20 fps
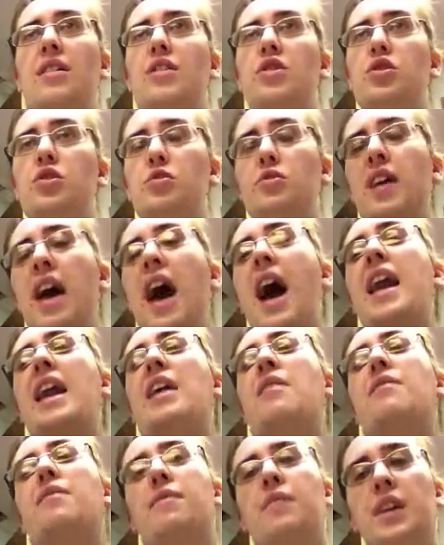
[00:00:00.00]
do that
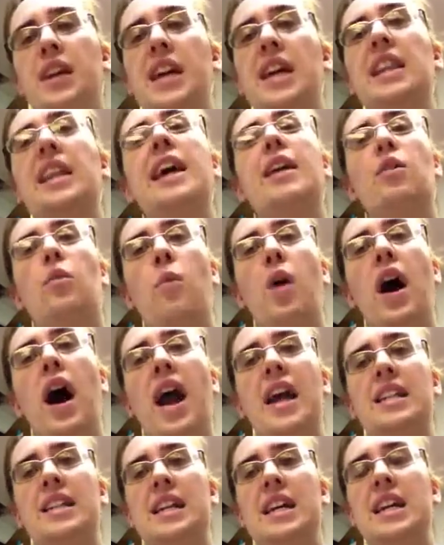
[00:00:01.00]
and forget later why I
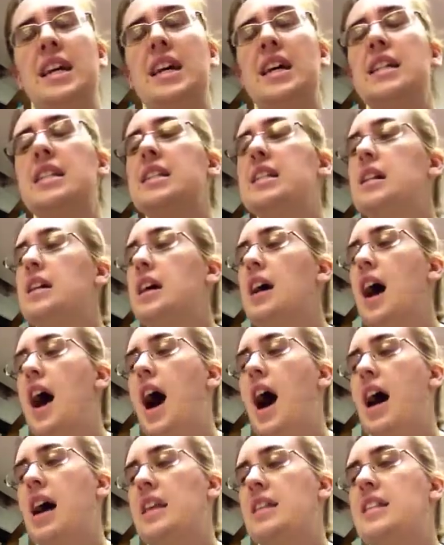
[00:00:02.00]
did it,
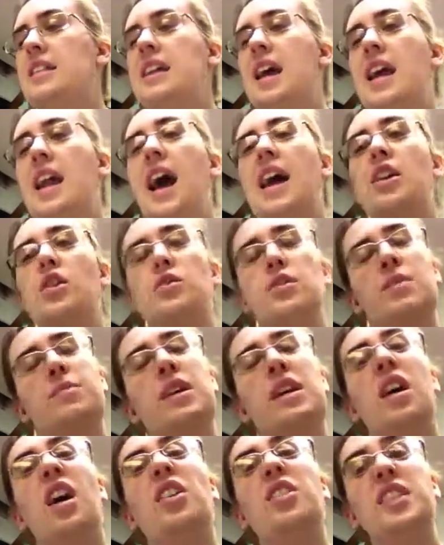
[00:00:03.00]
instead I use something
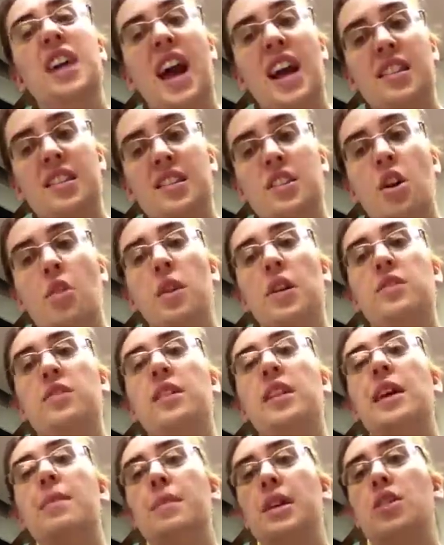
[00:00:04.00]
called text coding. So
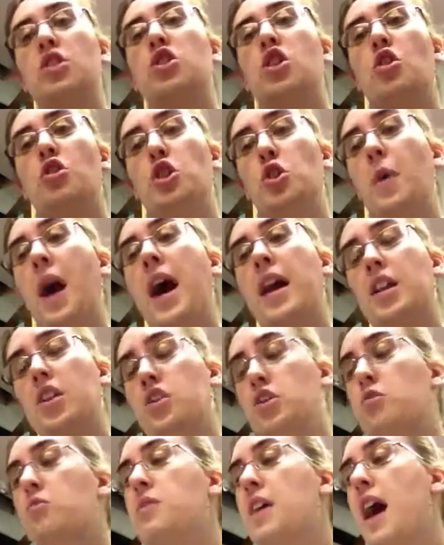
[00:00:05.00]
let me show you how to
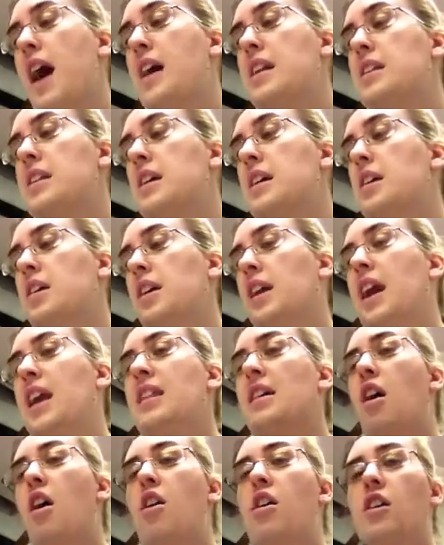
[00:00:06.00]
do that. Okay, the
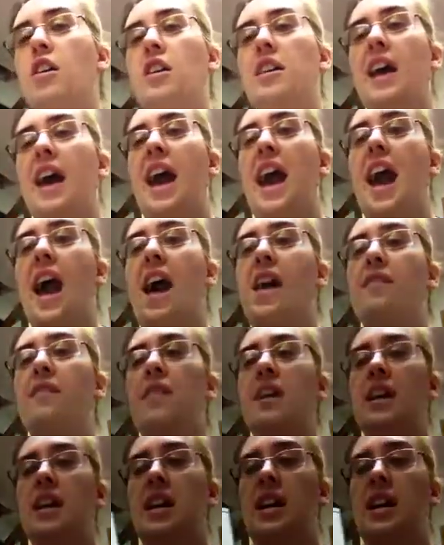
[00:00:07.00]
article I have